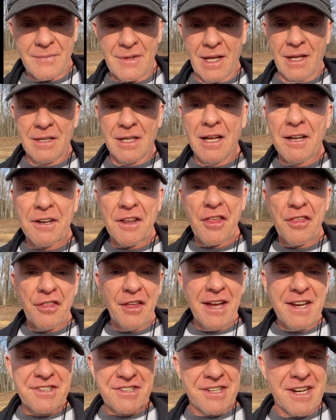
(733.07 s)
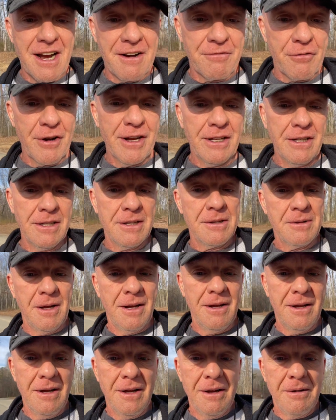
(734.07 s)
lot of the things that I've written
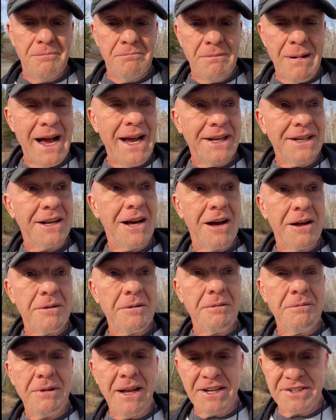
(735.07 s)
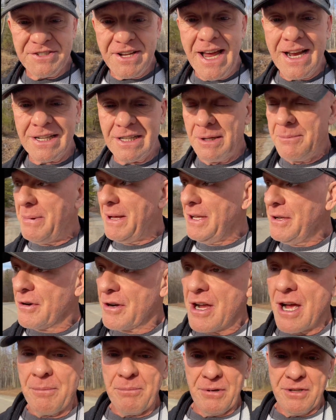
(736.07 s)
might not exactly be your
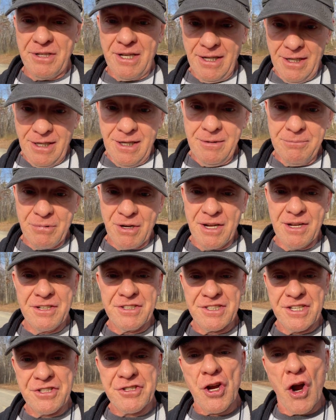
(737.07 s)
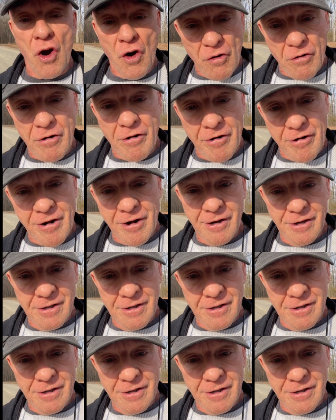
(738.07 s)
cup of tea because it's horror.